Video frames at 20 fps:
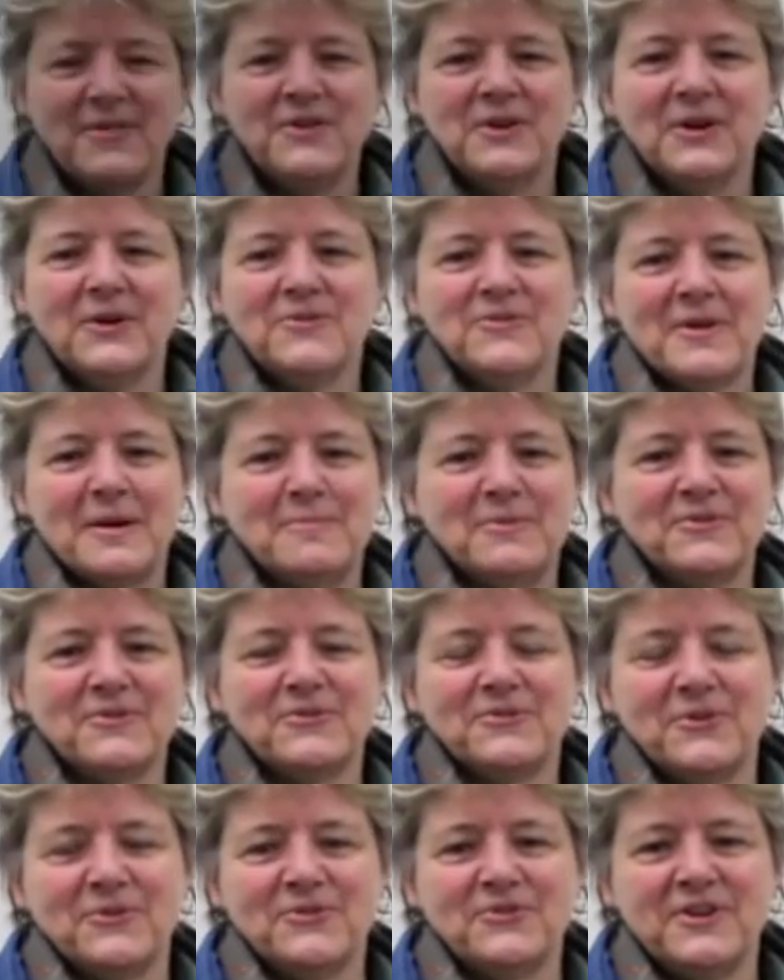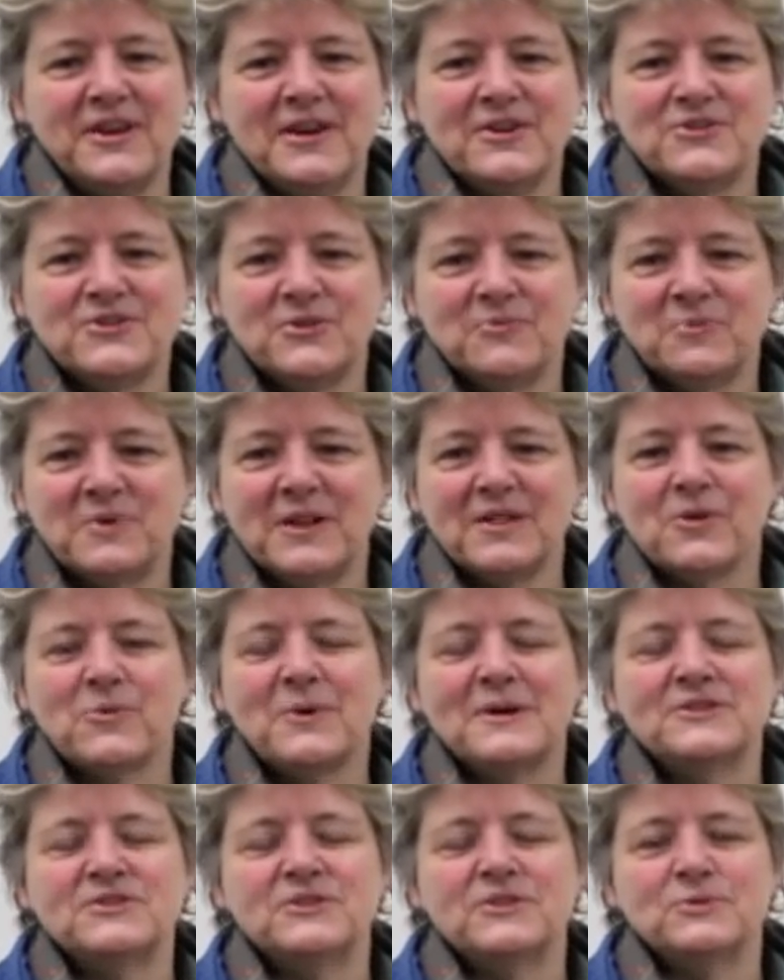Alzheimer's Association, one of the
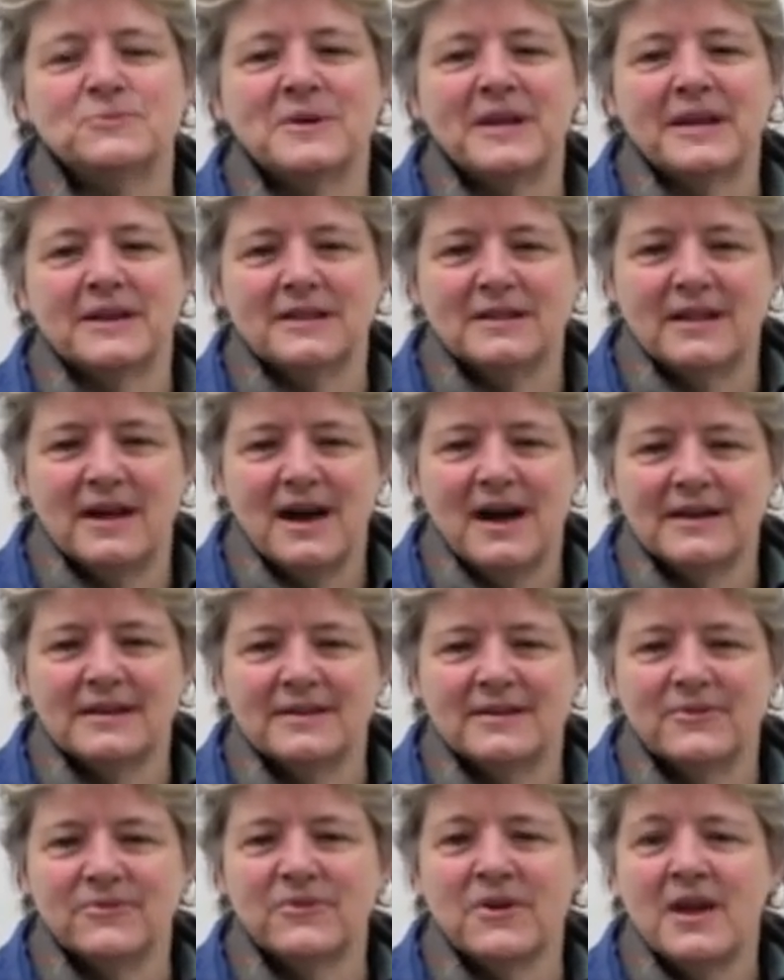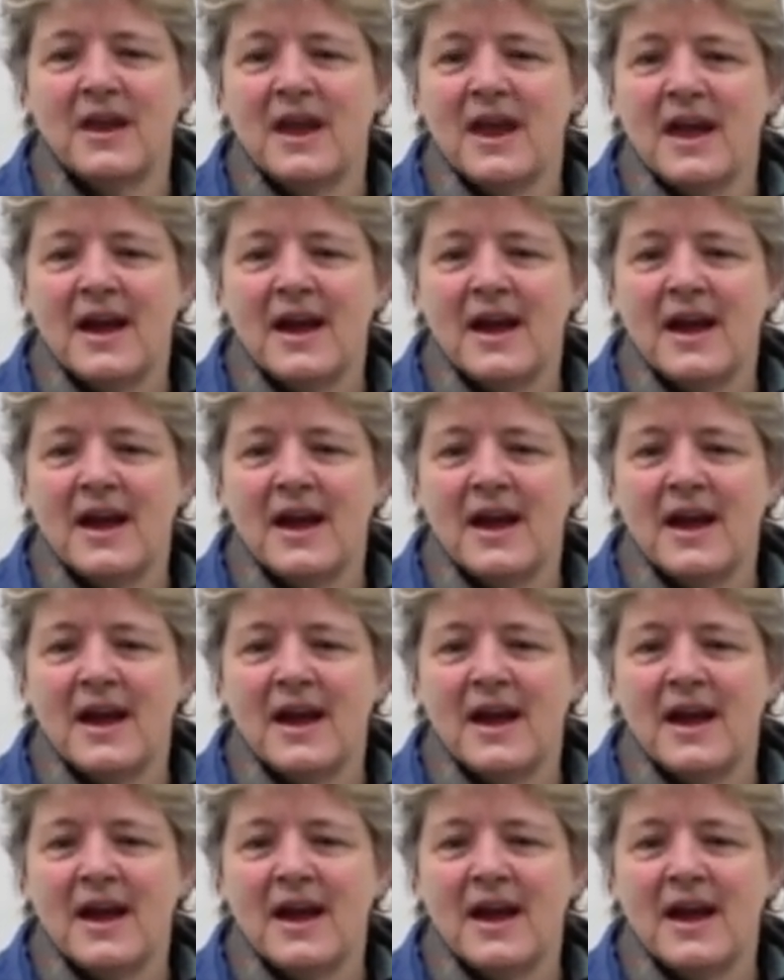questions we get a lot is,